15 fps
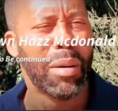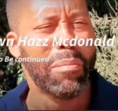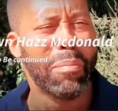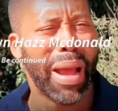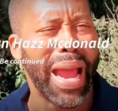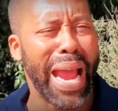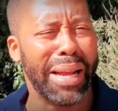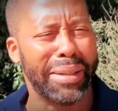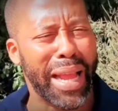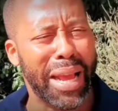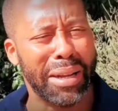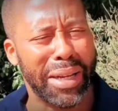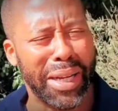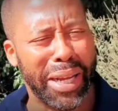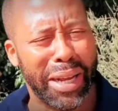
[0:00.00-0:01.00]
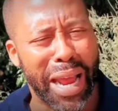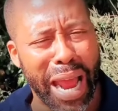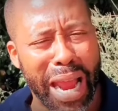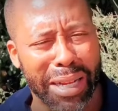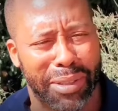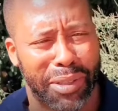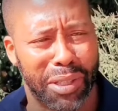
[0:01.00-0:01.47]
a man that need
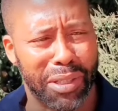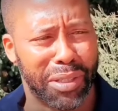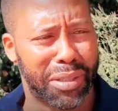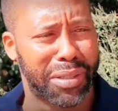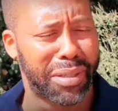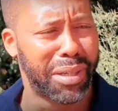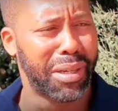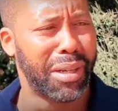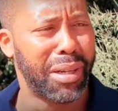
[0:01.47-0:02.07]
answers.